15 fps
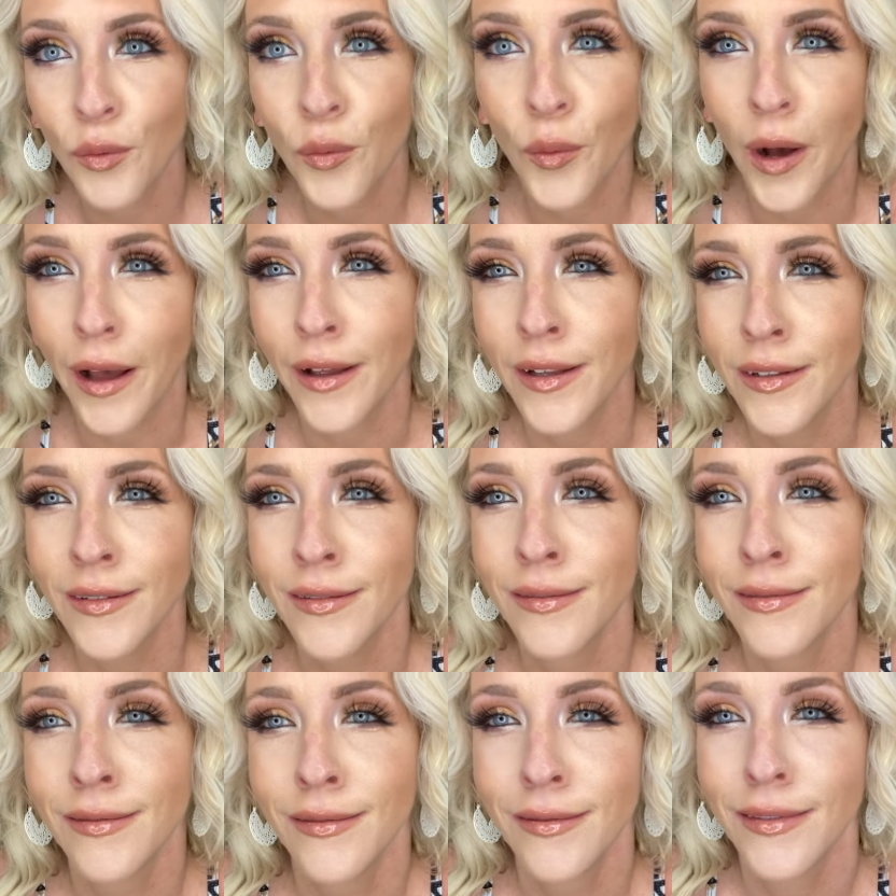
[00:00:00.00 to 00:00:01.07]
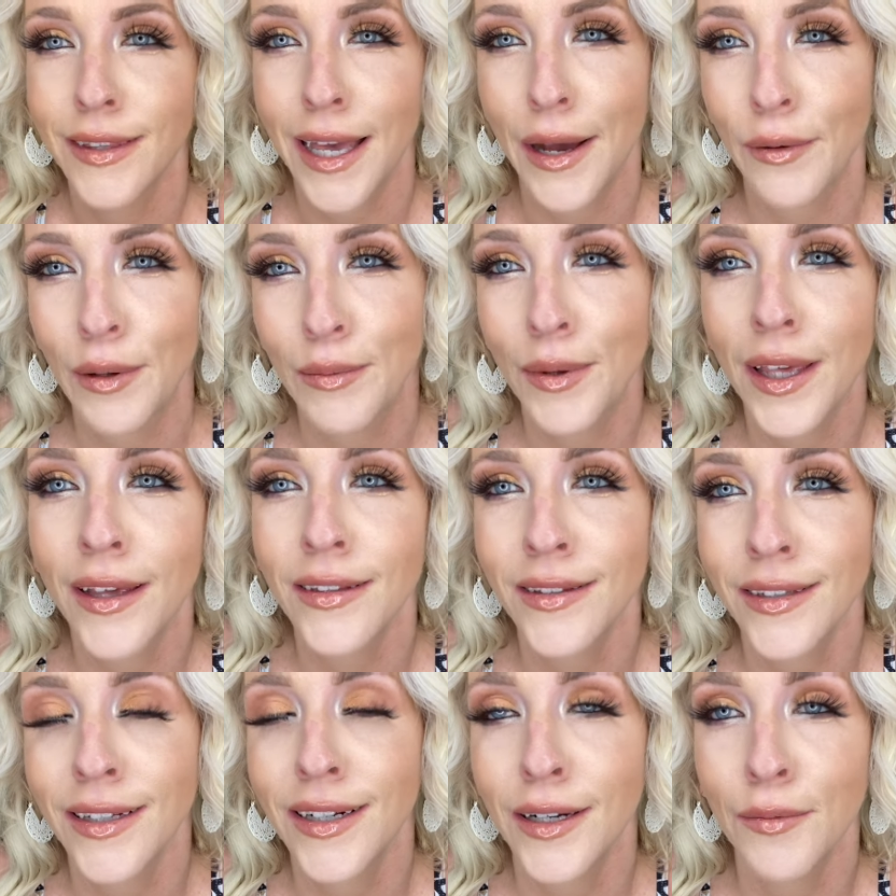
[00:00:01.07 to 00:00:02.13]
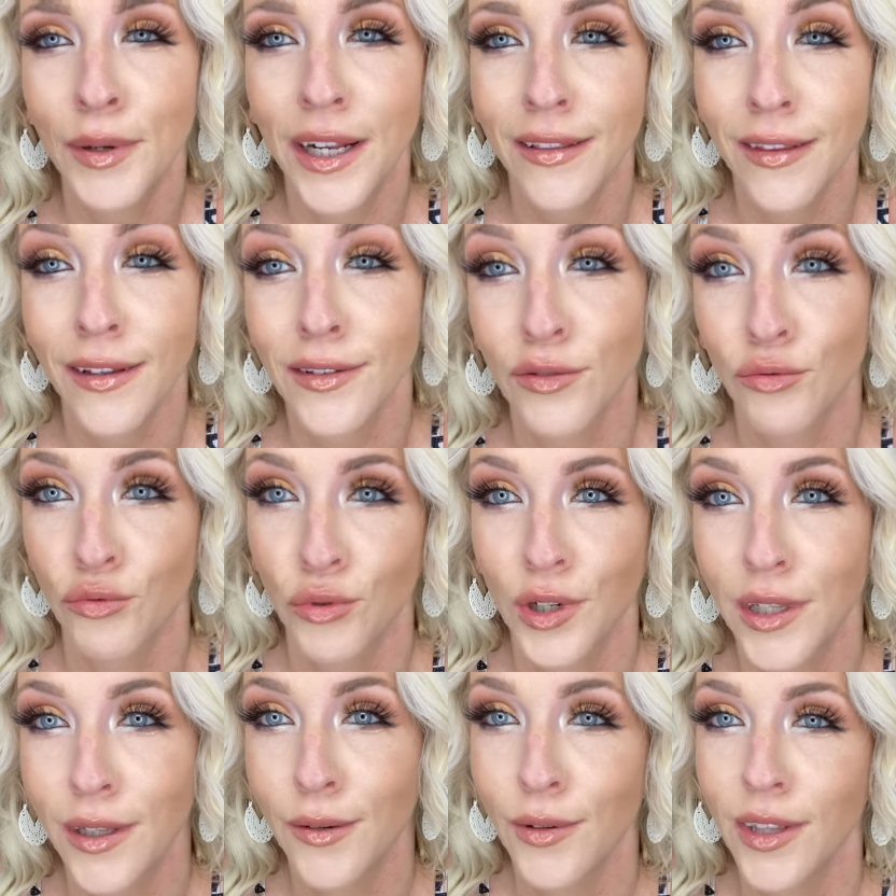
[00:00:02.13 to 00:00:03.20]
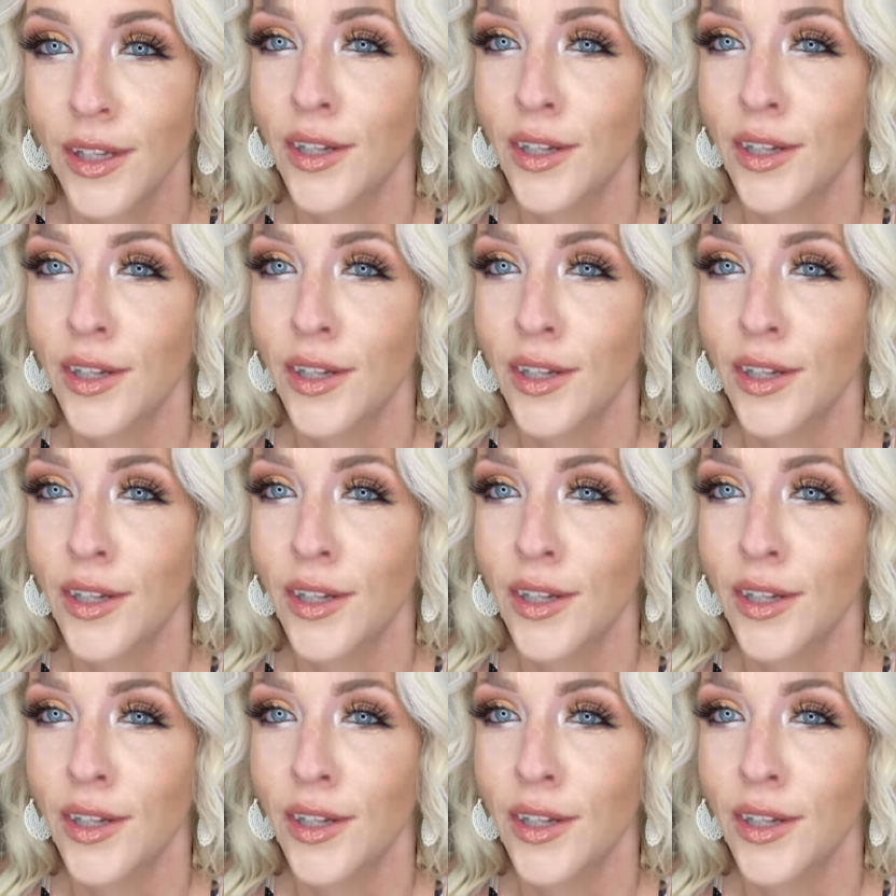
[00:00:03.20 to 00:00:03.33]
what that would be considered, but I think it's really, really